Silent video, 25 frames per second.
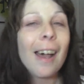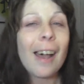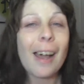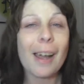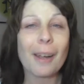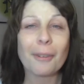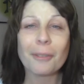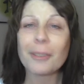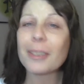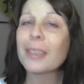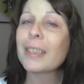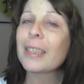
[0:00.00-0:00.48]

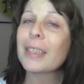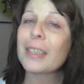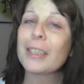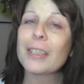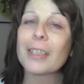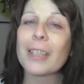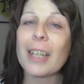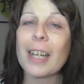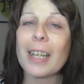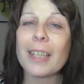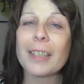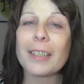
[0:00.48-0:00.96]
I will see
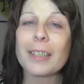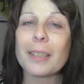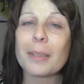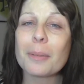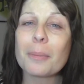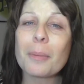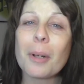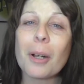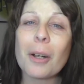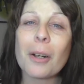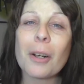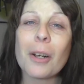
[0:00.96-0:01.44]
you guys
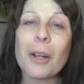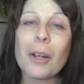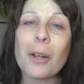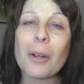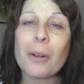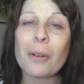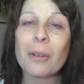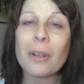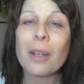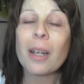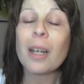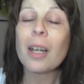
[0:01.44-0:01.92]

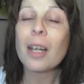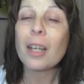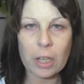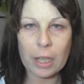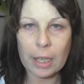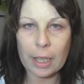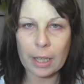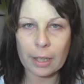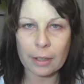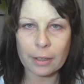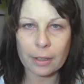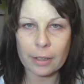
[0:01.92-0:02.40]
tomorrow.
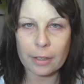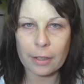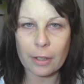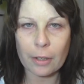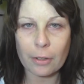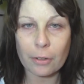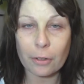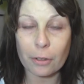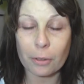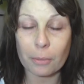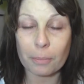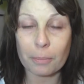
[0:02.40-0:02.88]
Check out the
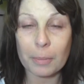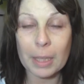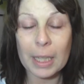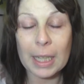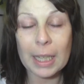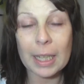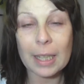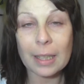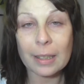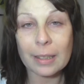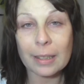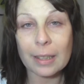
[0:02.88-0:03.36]
social
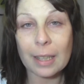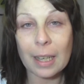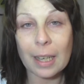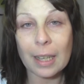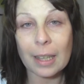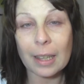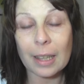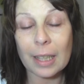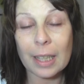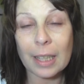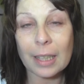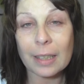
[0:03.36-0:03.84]
media
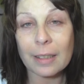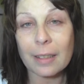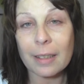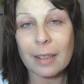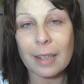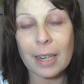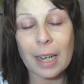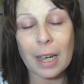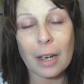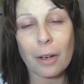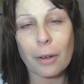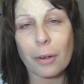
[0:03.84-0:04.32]
site links
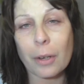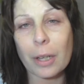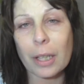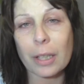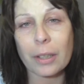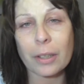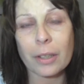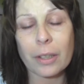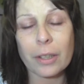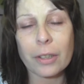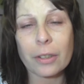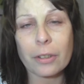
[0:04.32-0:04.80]
down
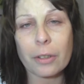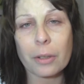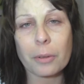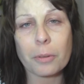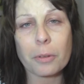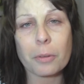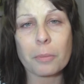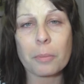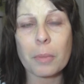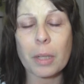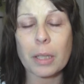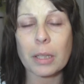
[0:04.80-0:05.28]
in the
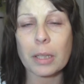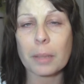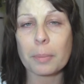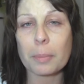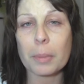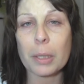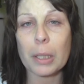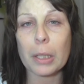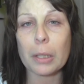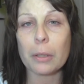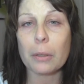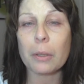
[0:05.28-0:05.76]
description box
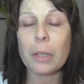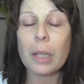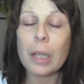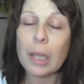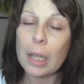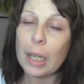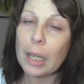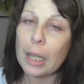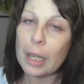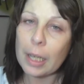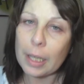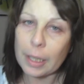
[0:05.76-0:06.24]
below
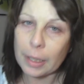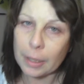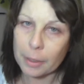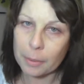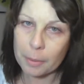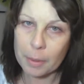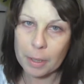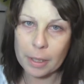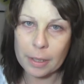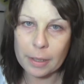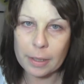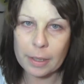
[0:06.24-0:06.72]

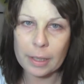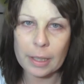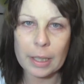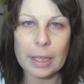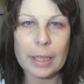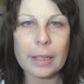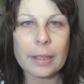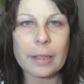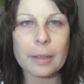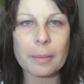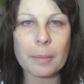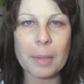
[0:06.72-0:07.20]
as well as the
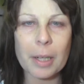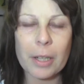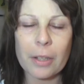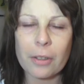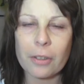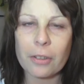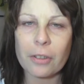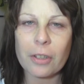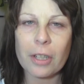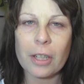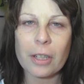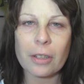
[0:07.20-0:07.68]
links to my
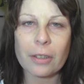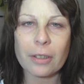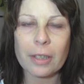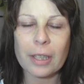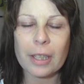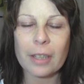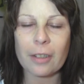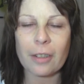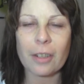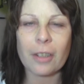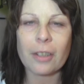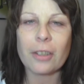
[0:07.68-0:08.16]
other channels
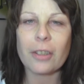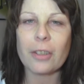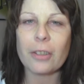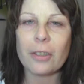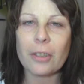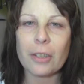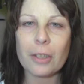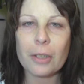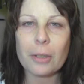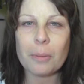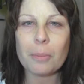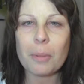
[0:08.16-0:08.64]
here on
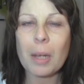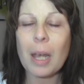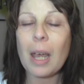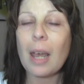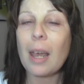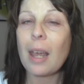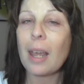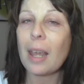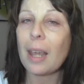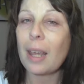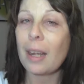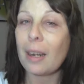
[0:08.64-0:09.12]
YouTube.
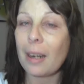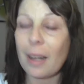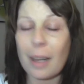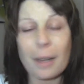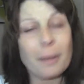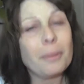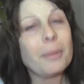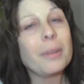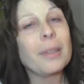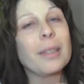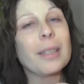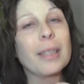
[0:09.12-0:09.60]
And
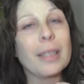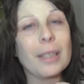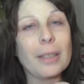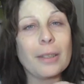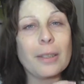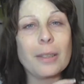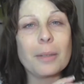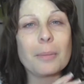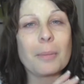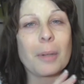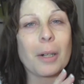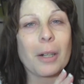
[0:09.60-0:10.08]
I will see
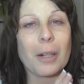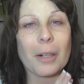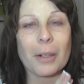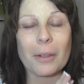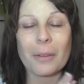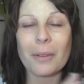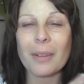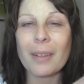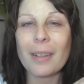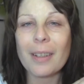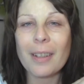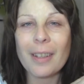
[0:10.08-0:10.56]
you
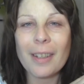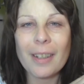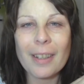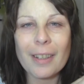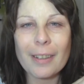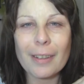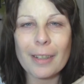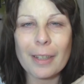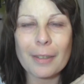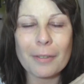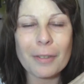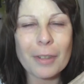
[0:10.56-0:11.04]
tomorrow.
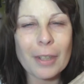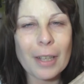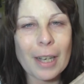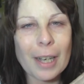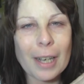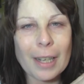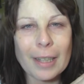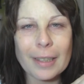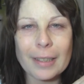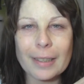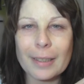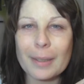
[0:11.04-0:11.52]
Love you
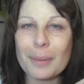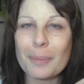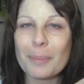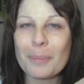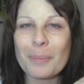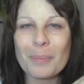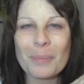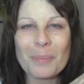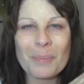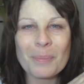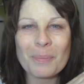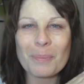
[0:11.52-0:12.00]
guys.
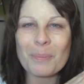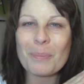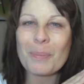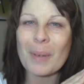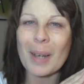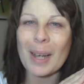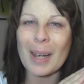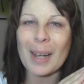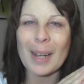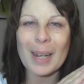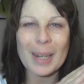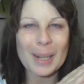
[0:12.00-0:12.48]

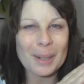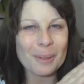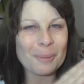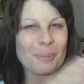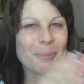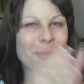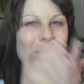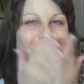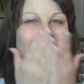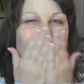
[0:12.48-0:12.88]
Bye.